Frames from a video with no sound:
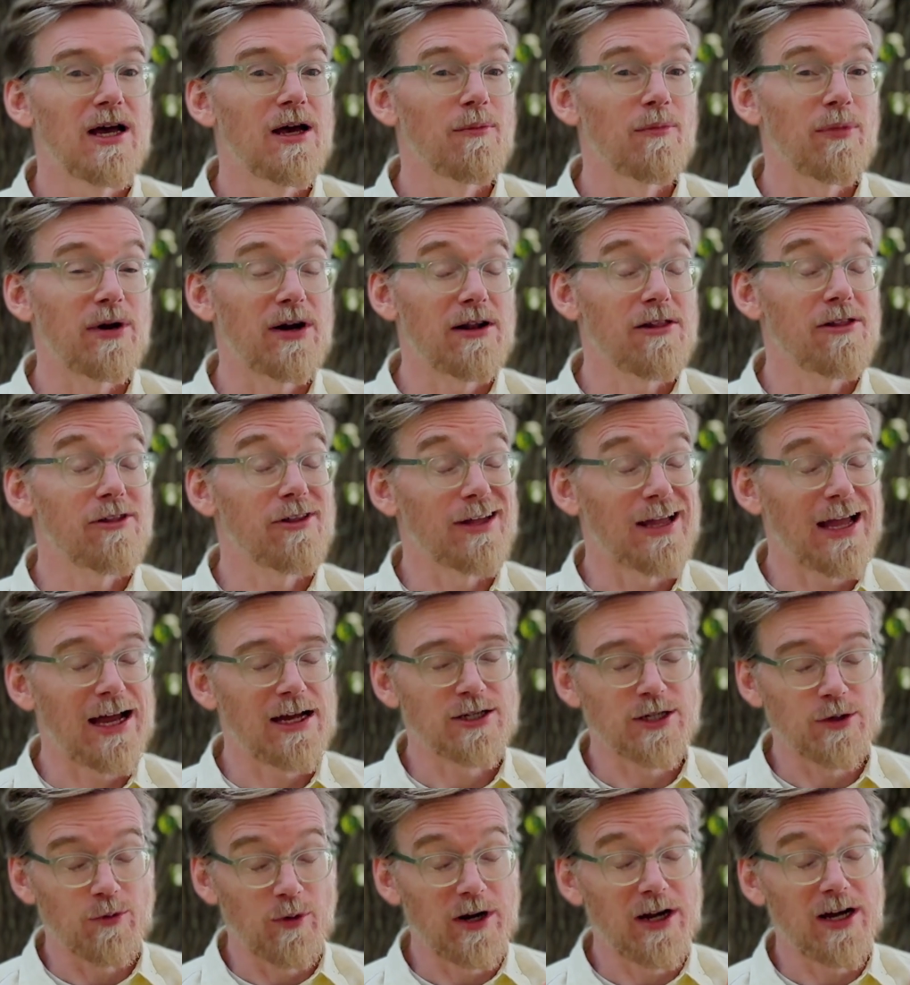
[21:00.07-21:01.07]
But another thing,
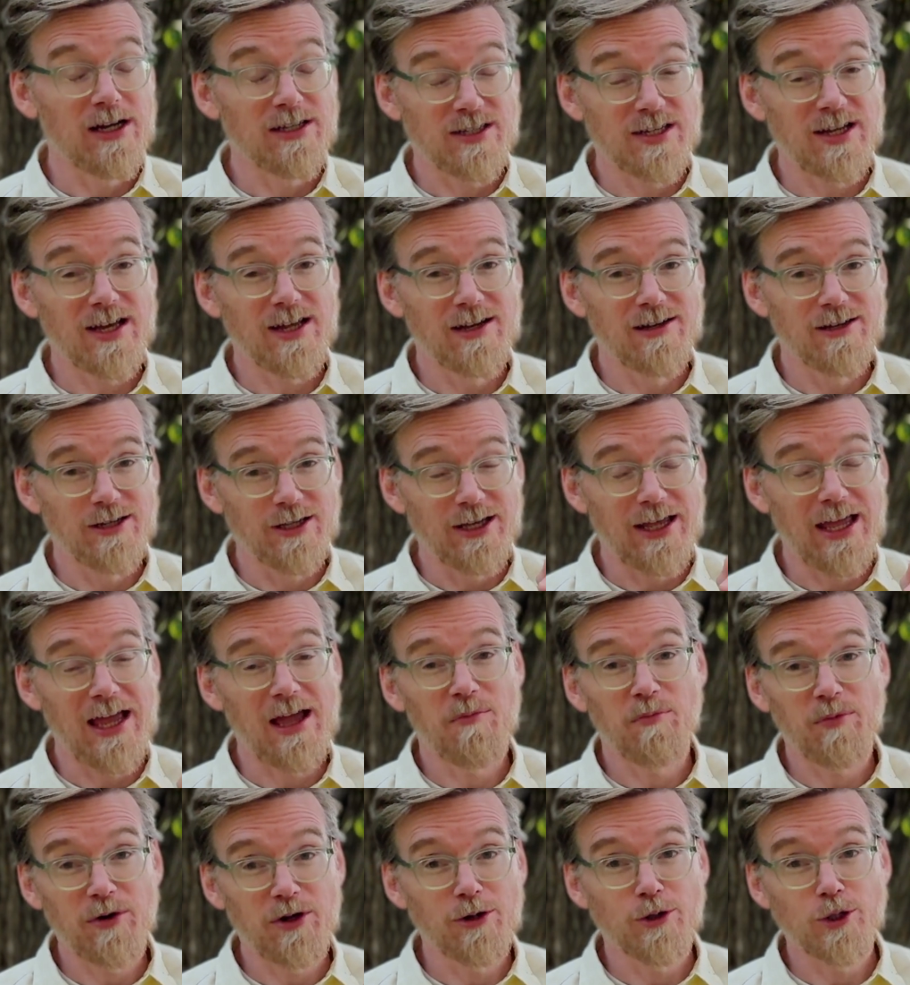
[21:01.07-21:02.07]
actually, when I said you
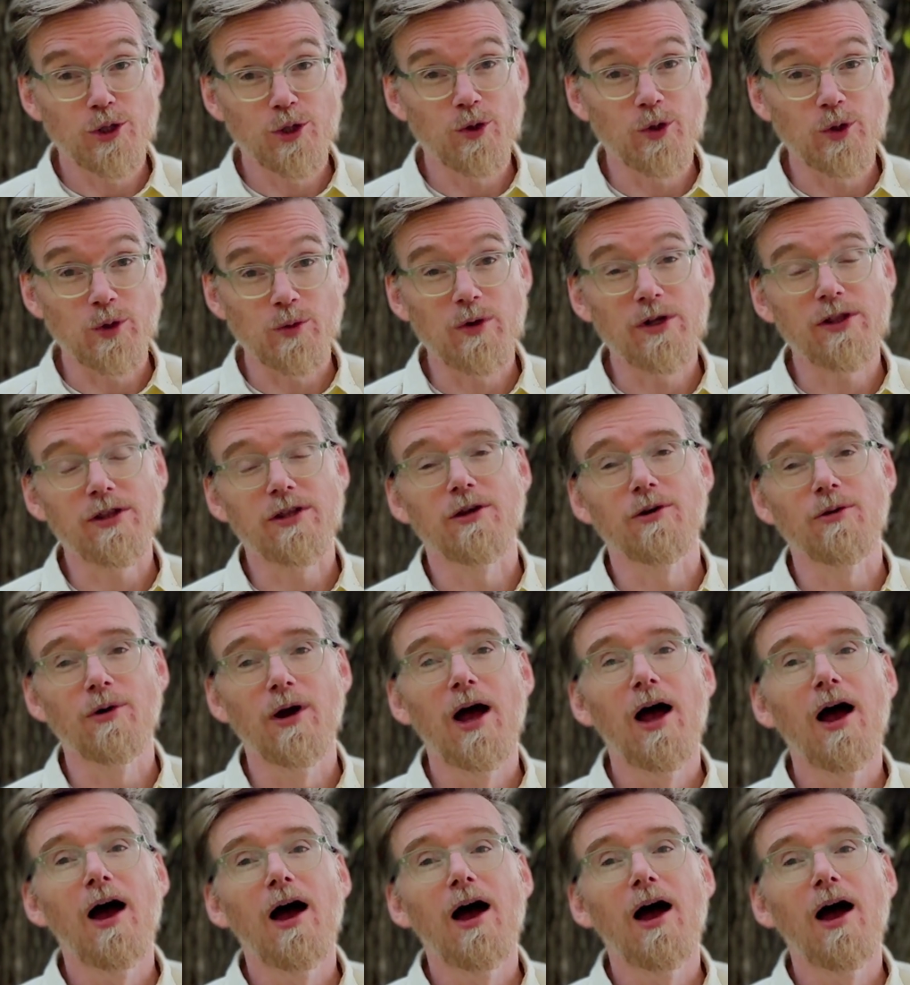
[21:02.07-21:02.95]
can't bring your tools with you,